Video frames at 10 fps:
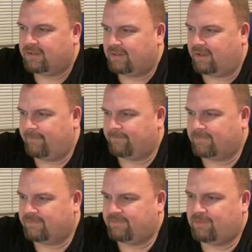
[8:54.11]

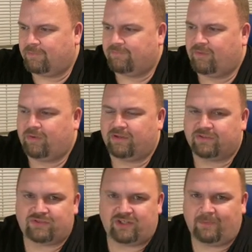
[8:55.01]

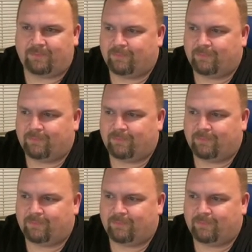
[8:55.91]
Voting's cheap.